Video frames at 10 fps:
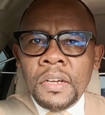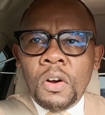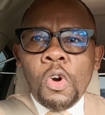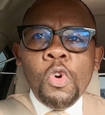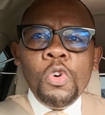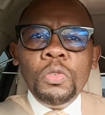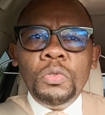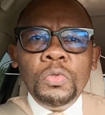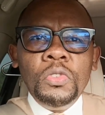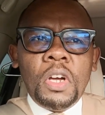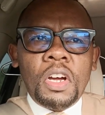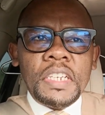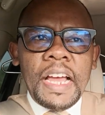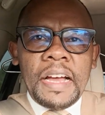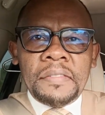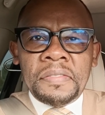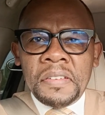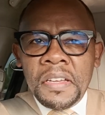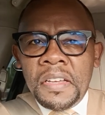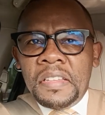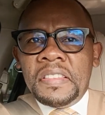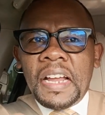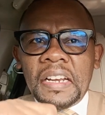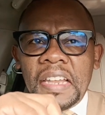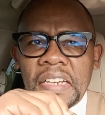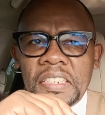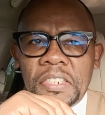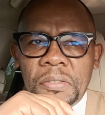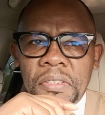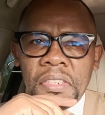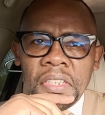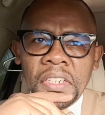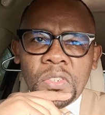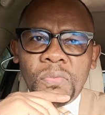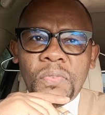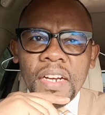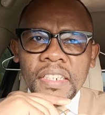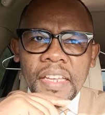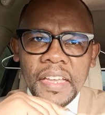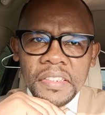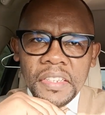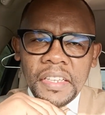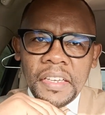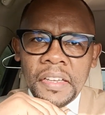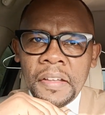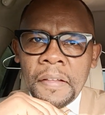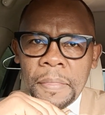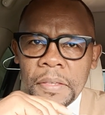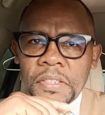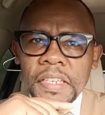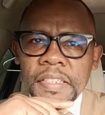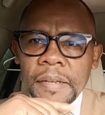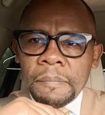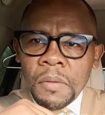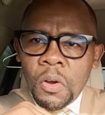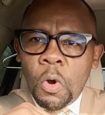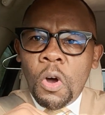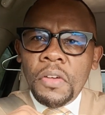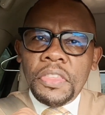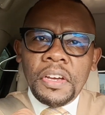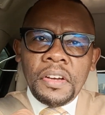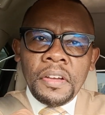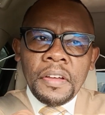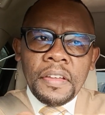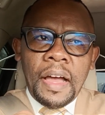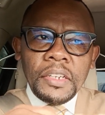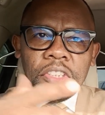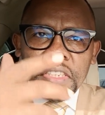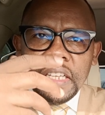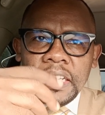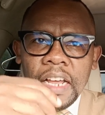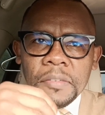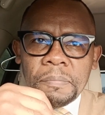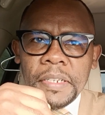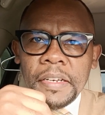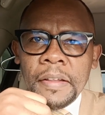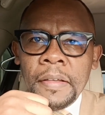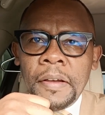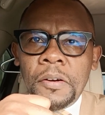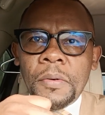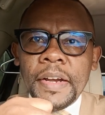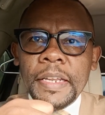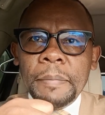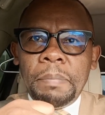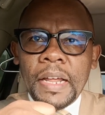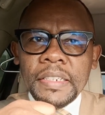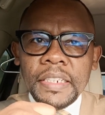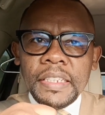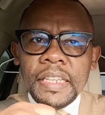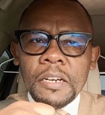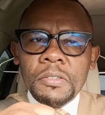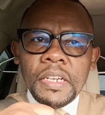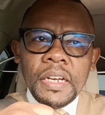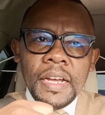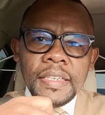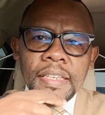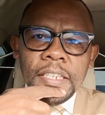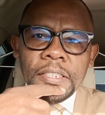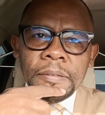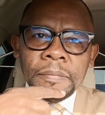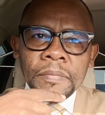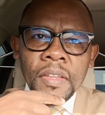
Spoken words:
or who do not have that latitude to fight against the system or the culture that has been already planted in that organization.